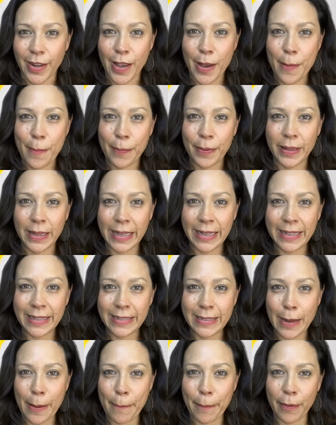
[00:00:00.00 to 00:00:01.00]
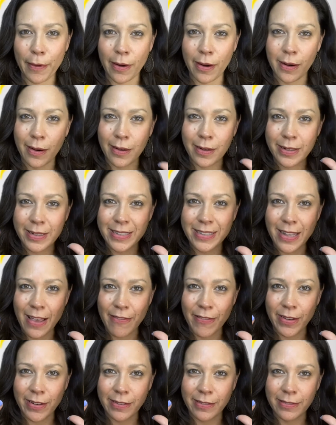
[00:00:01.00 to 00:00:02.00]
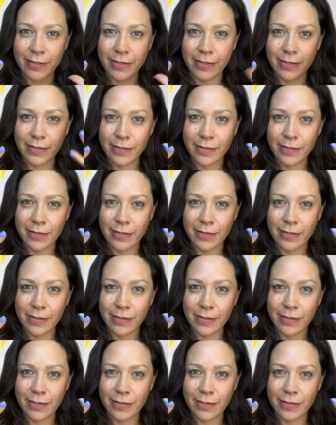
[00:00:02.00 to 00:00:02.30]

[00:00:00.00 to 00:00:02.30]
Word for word: Complaint number seven